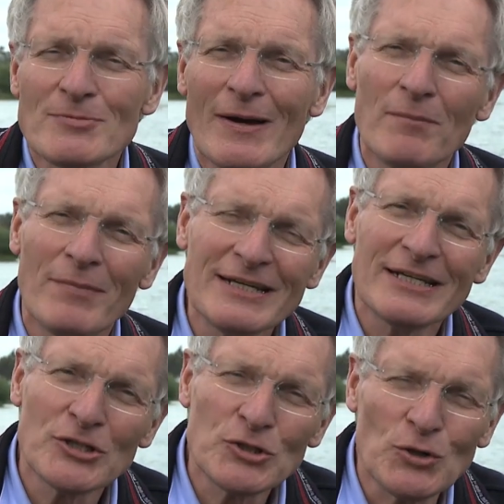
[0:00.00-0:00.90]
is about
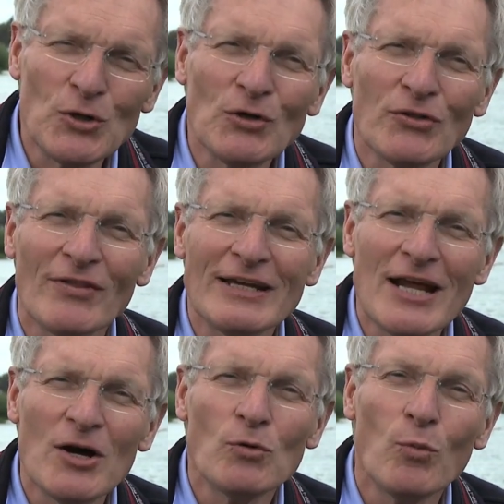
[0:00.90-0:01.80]
making sure that they
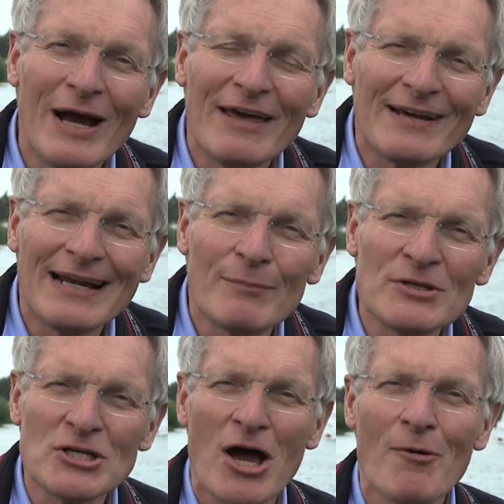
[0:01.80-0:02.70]
know where the club is